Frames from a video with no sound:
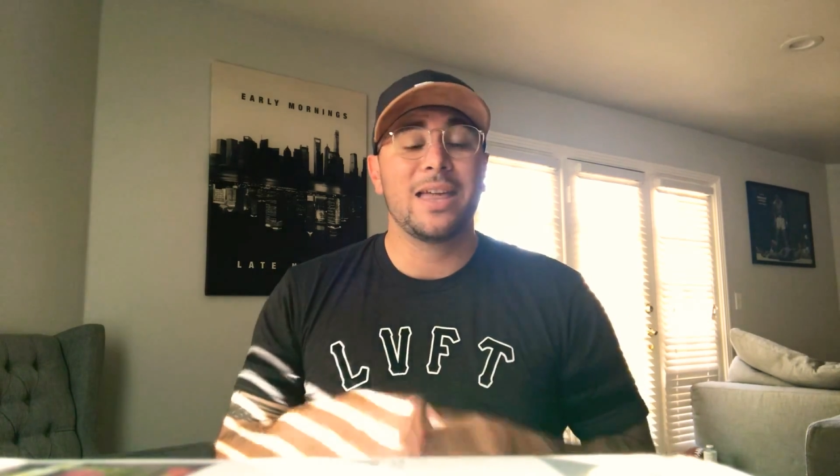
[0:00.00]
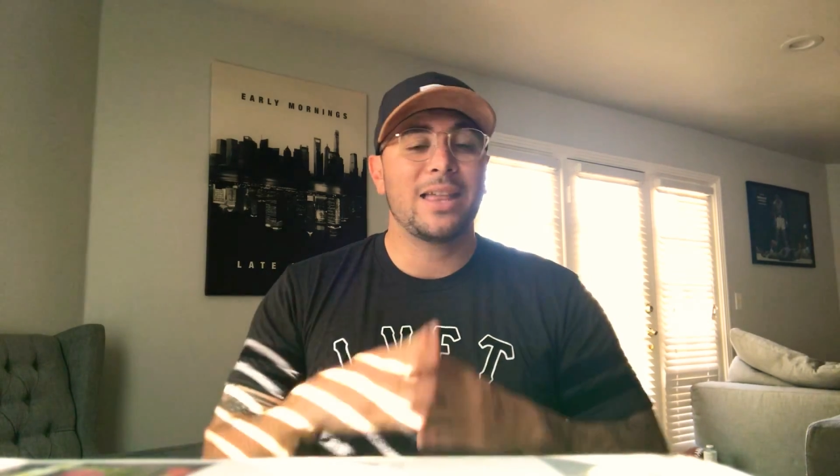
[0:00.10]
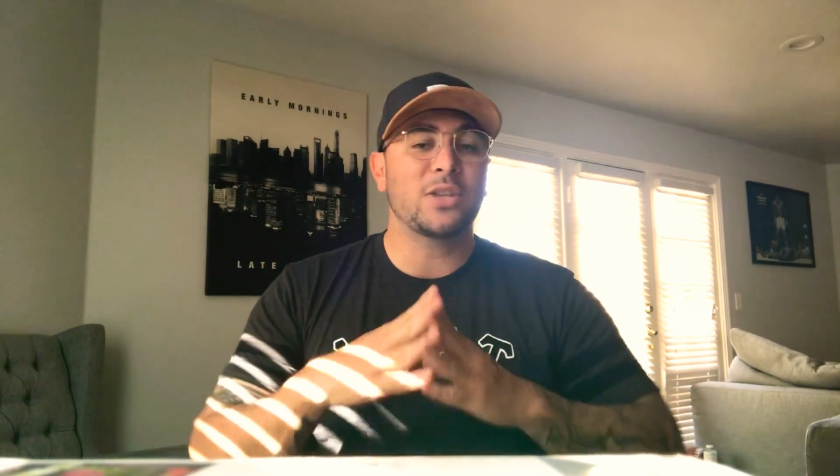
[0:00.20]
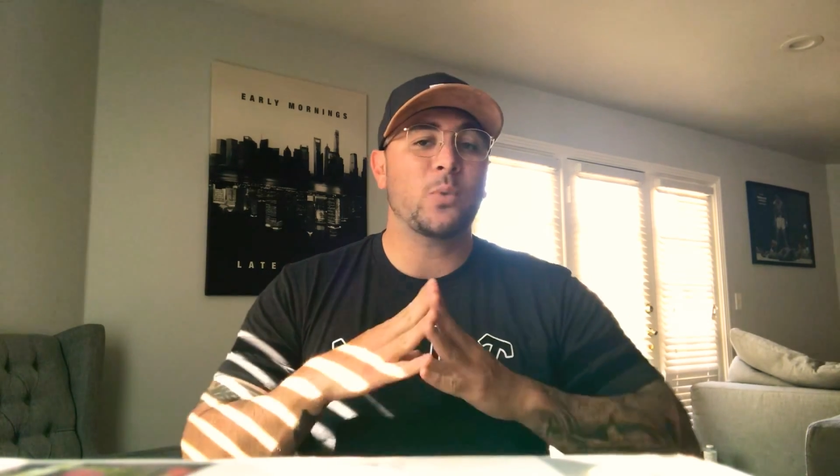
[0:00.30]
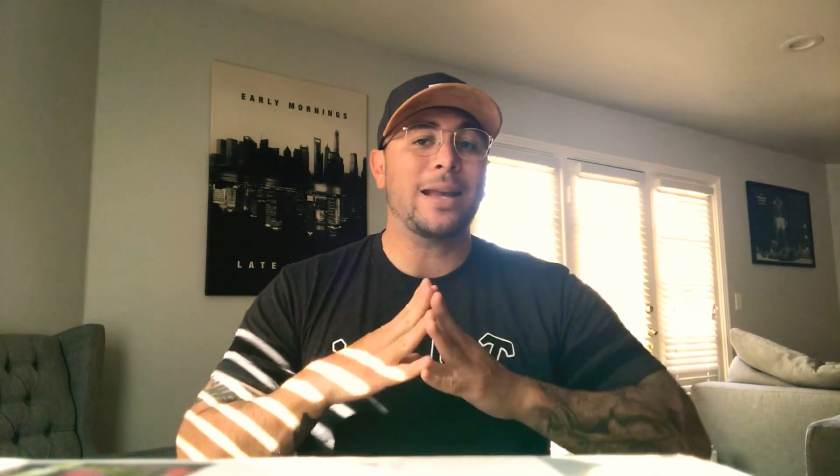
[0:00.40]

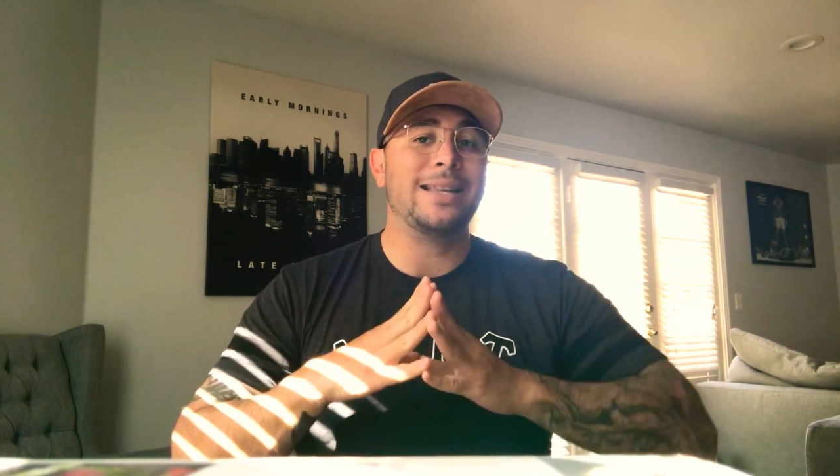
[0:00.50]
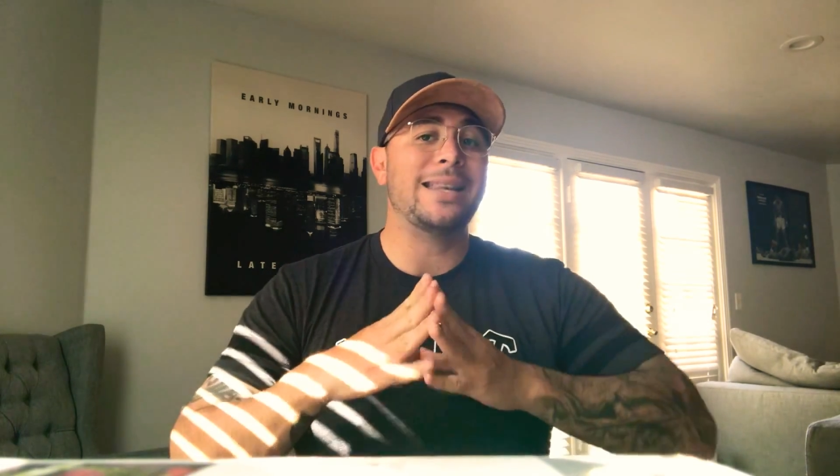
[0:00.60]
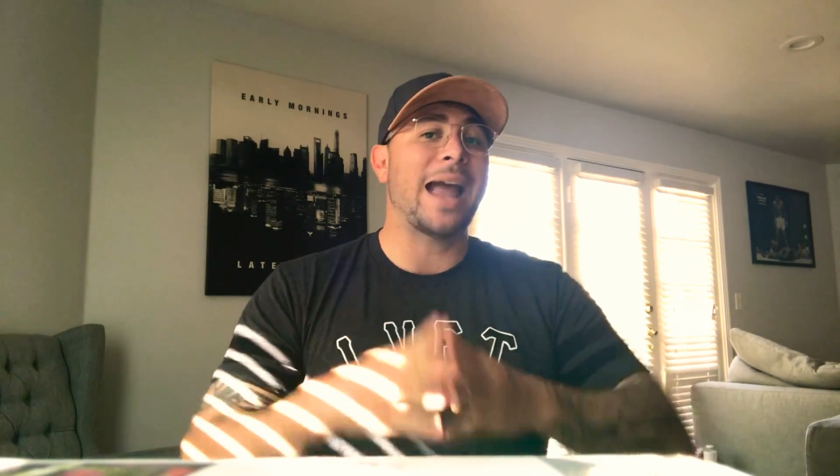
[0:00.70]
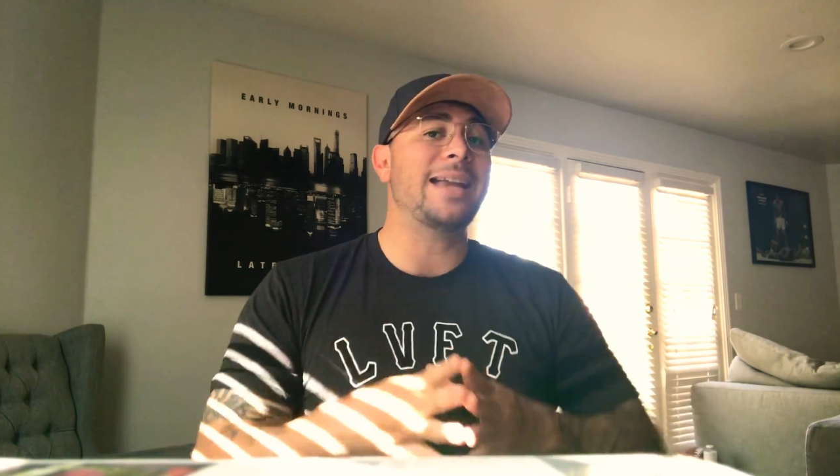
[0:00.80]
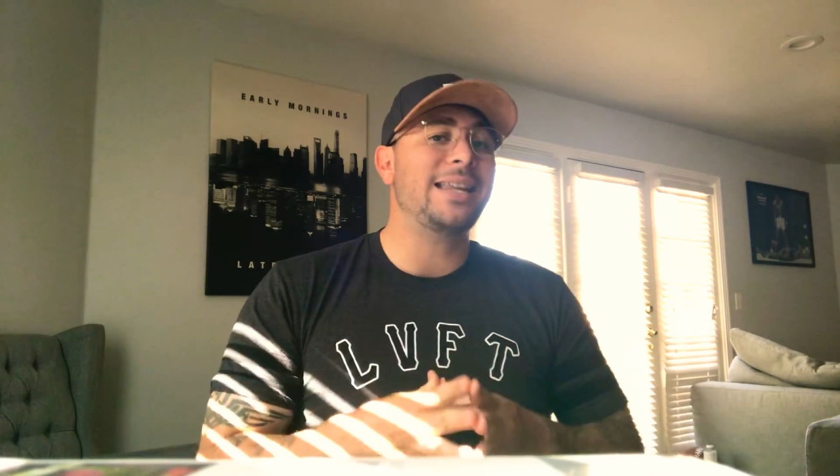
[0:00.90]
That's why
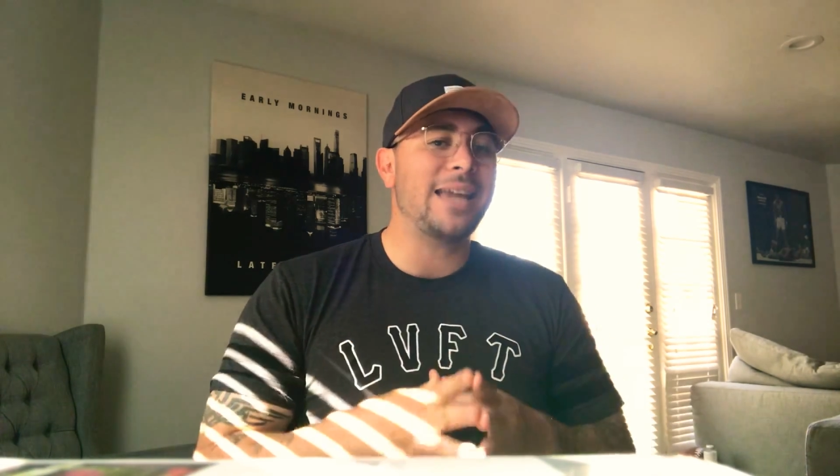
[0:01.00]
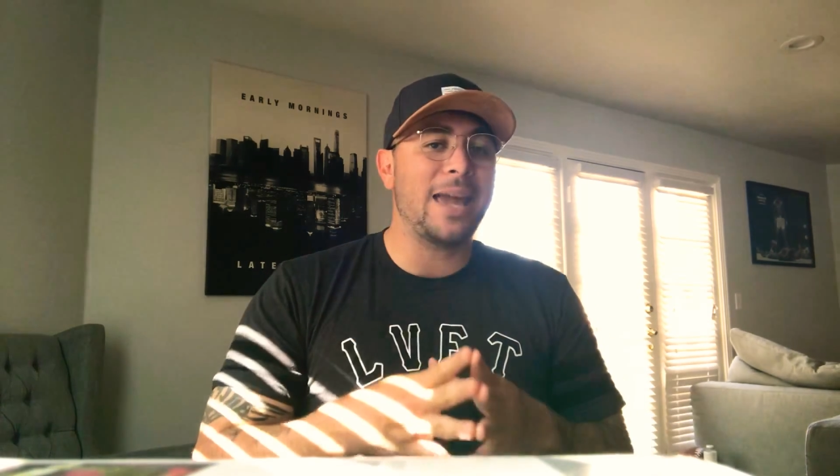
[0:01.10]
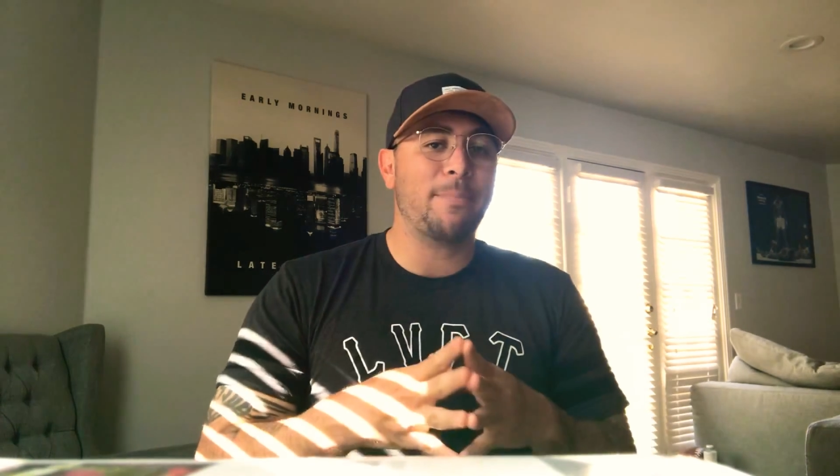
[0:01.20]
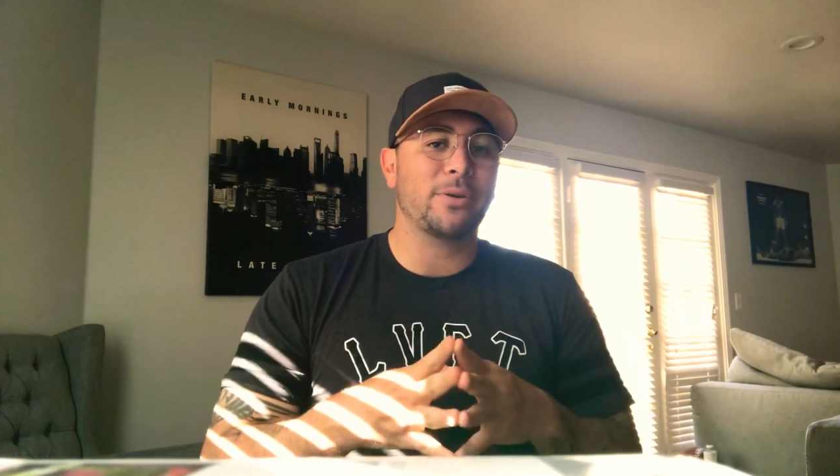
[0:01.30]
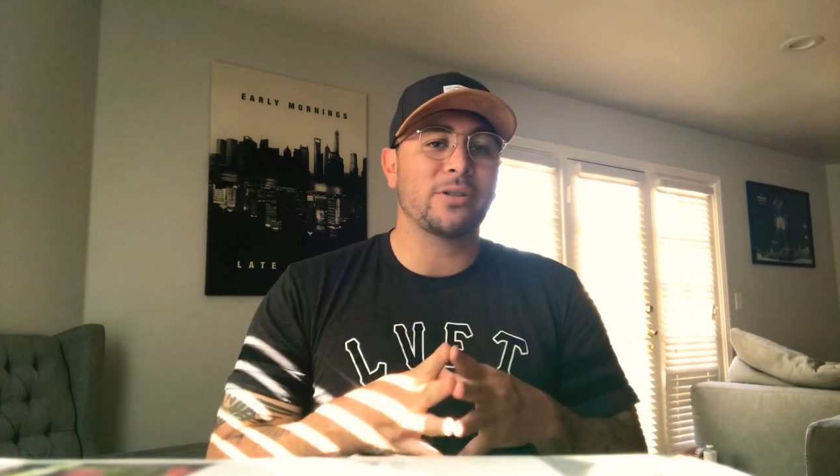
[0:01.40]

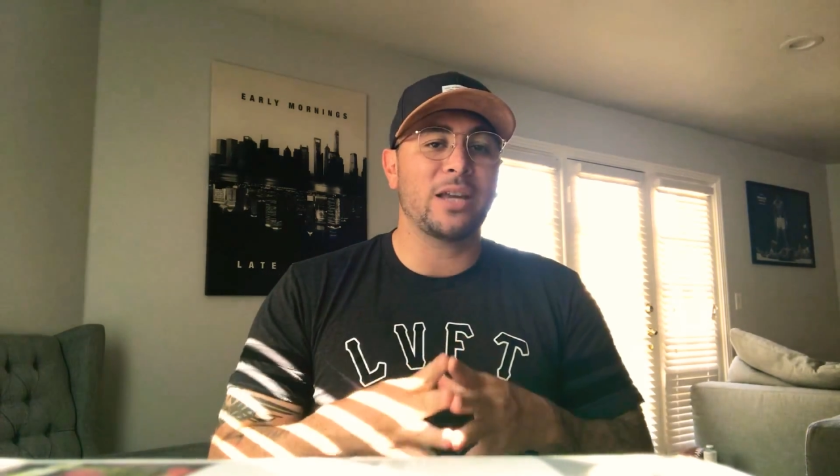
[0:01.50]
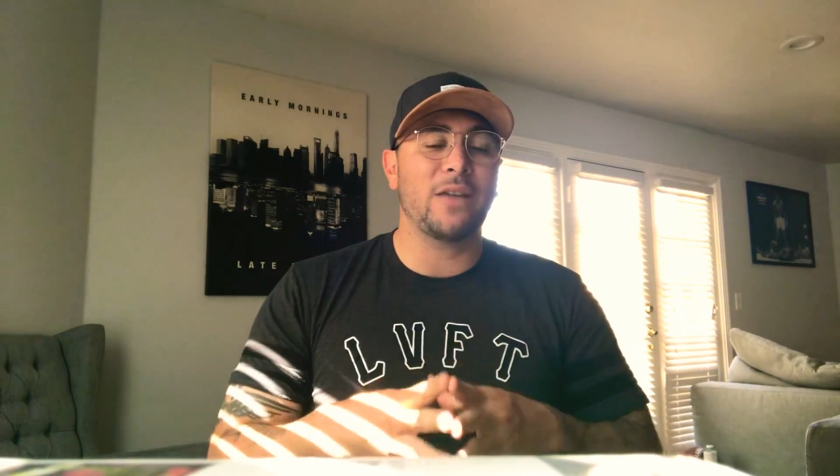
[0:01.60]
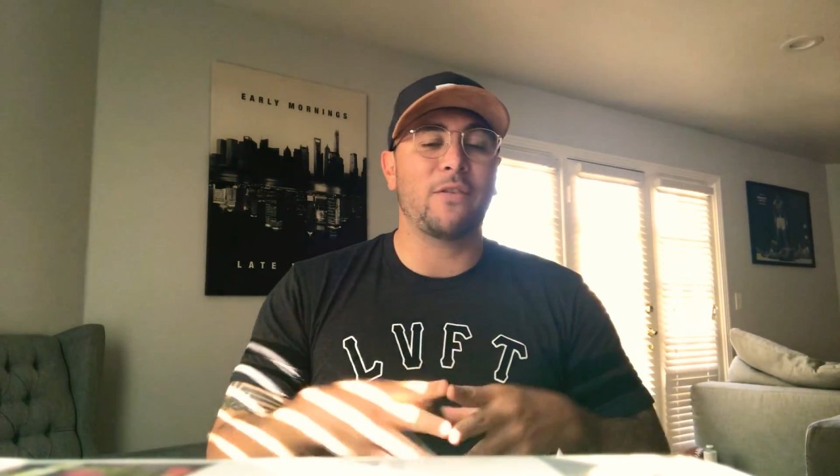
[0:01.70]
98%